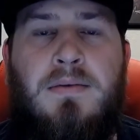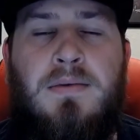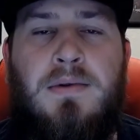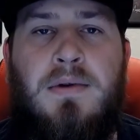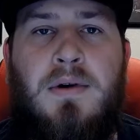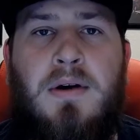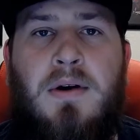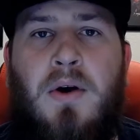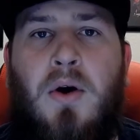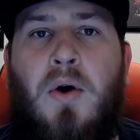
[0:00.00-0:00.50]

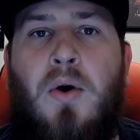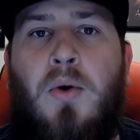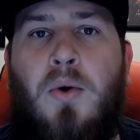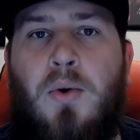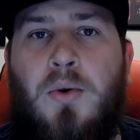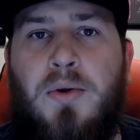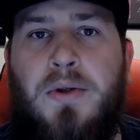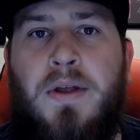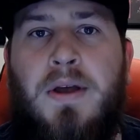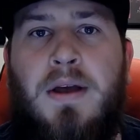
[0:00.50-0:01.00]

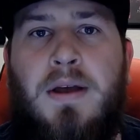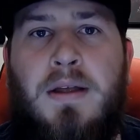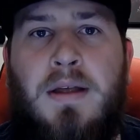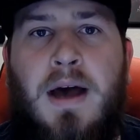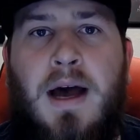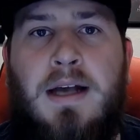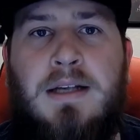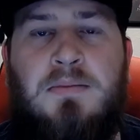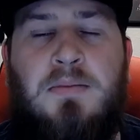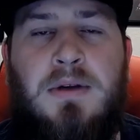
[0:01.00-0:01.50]
hold
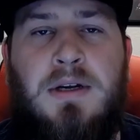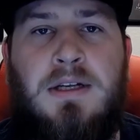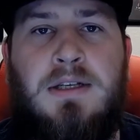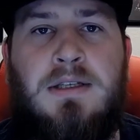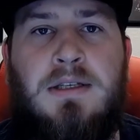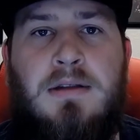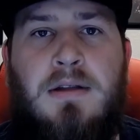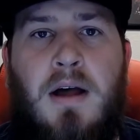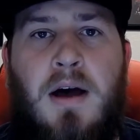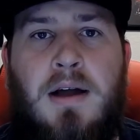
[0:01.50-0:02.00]
as many
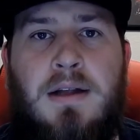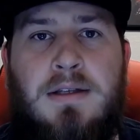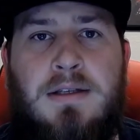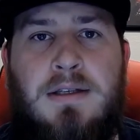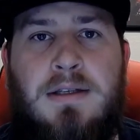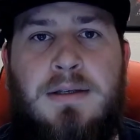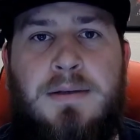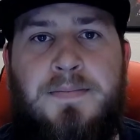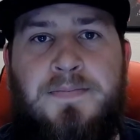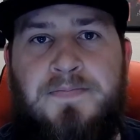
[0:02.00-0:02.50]

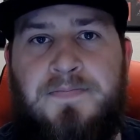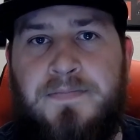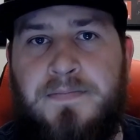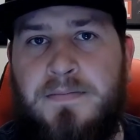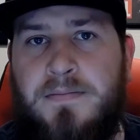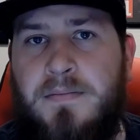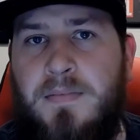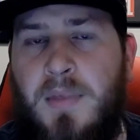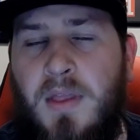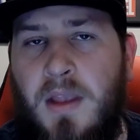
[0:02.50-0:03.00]
slots
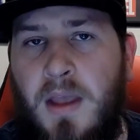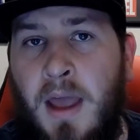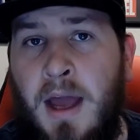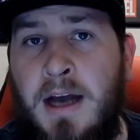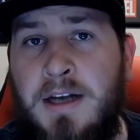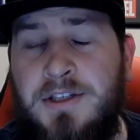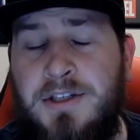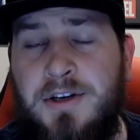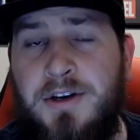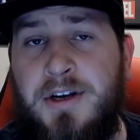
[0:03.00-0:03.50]

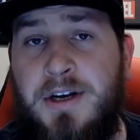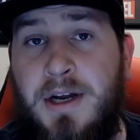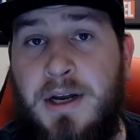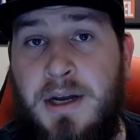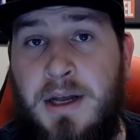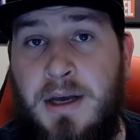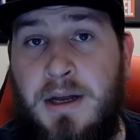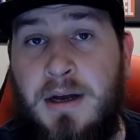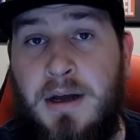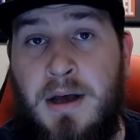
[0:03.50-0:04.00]
as you're going to
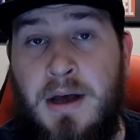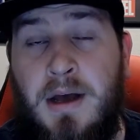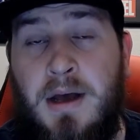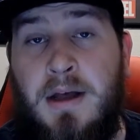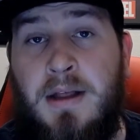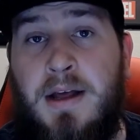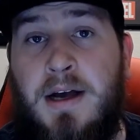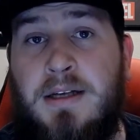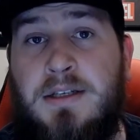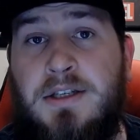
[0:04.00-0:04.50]
need.
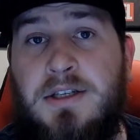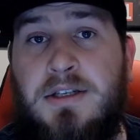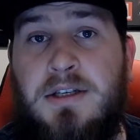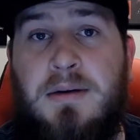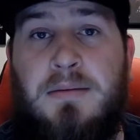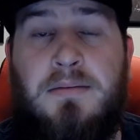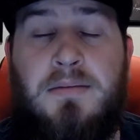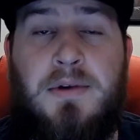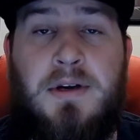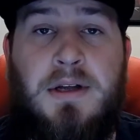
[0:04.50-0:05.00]
That's just
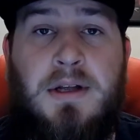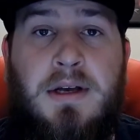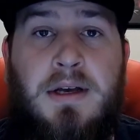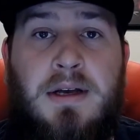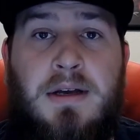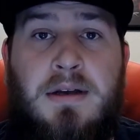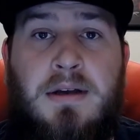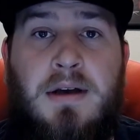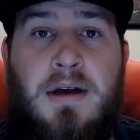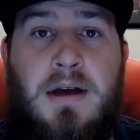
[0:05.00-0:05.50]
something
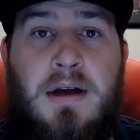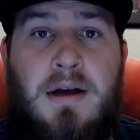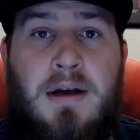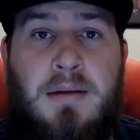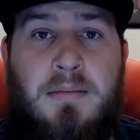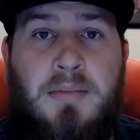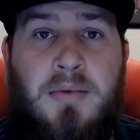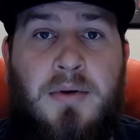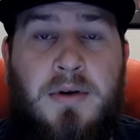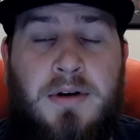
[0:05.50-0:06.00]
really
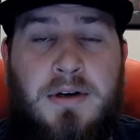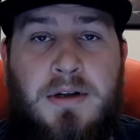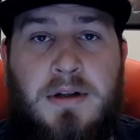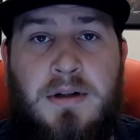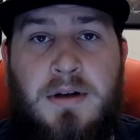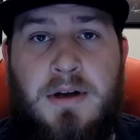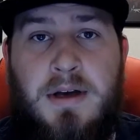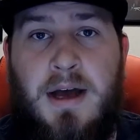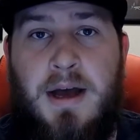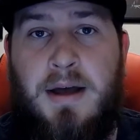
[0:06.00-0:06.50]
important to
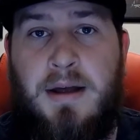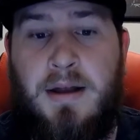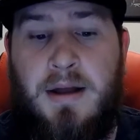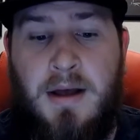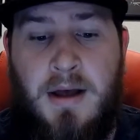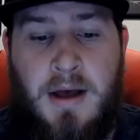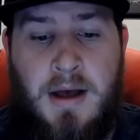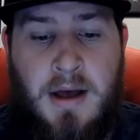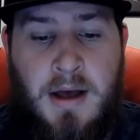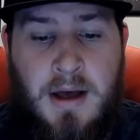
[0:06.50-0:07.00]
look at.
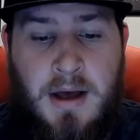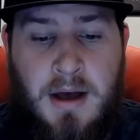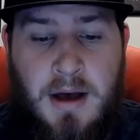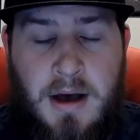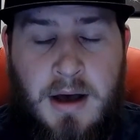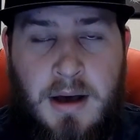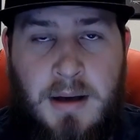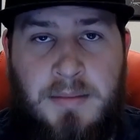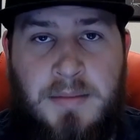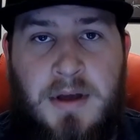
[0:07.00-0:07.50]

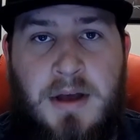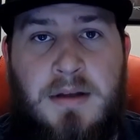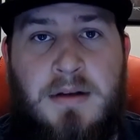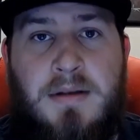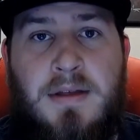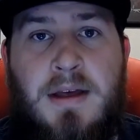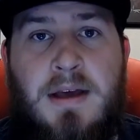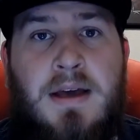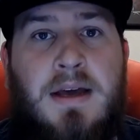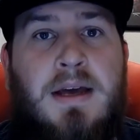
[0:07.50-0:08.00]
The other
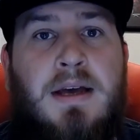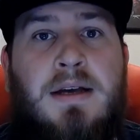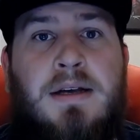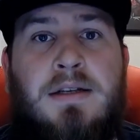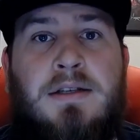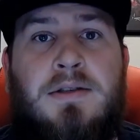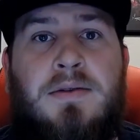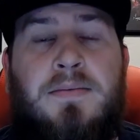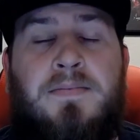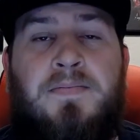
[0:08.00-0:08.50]
thing
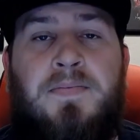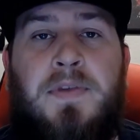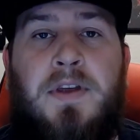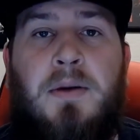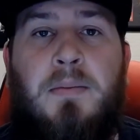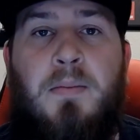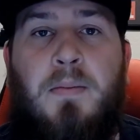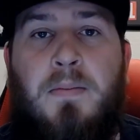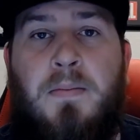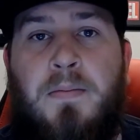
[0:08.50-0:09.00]
is
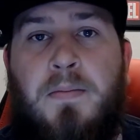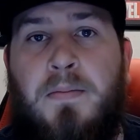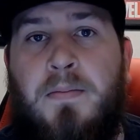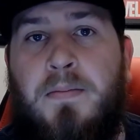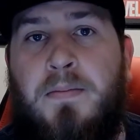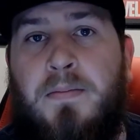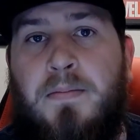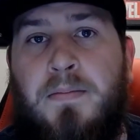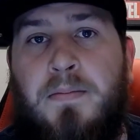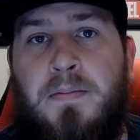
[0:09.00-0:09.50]

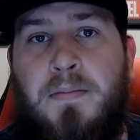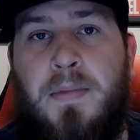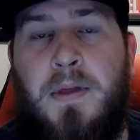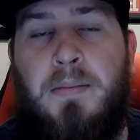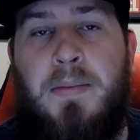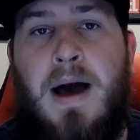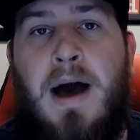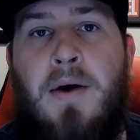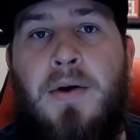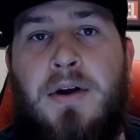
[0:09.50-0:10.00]
the
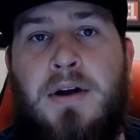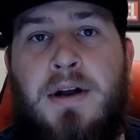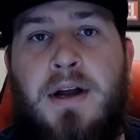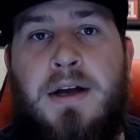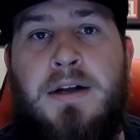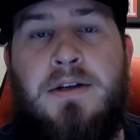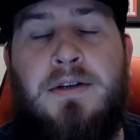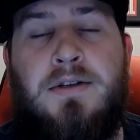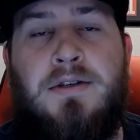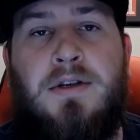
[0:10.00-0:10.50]
power
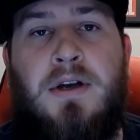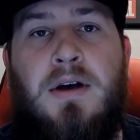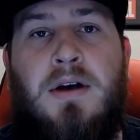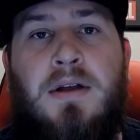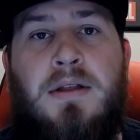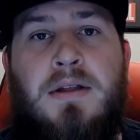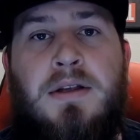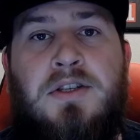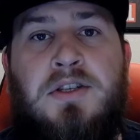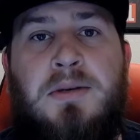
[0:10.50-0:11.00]
connectors
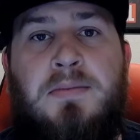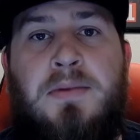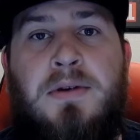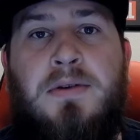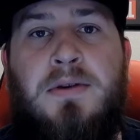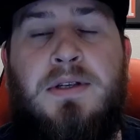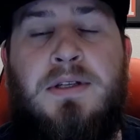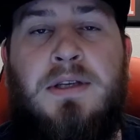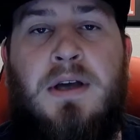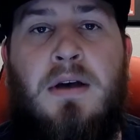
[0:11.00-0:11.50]
on the
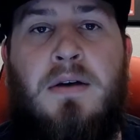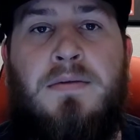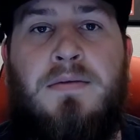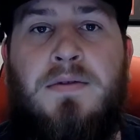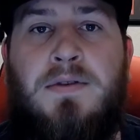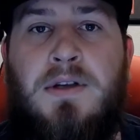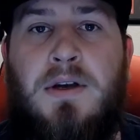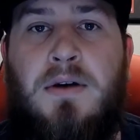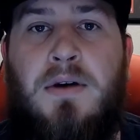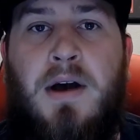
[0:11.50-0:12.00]
GPU itself.
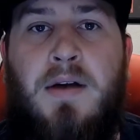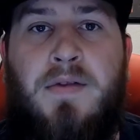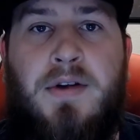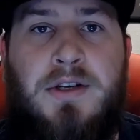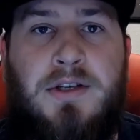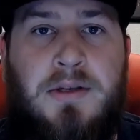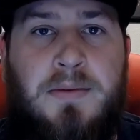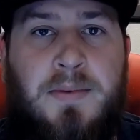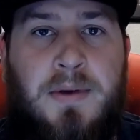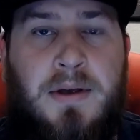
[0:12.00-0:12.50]
So every
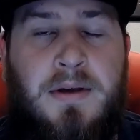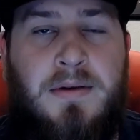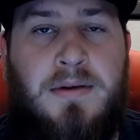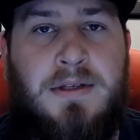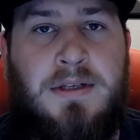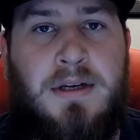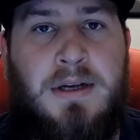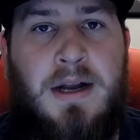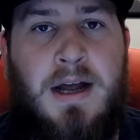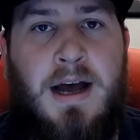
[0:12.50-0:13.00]
GPU
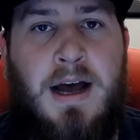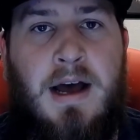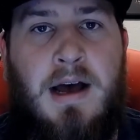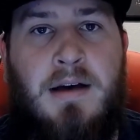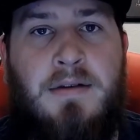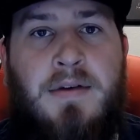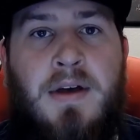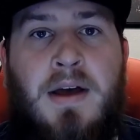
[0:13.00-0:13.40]
is going to have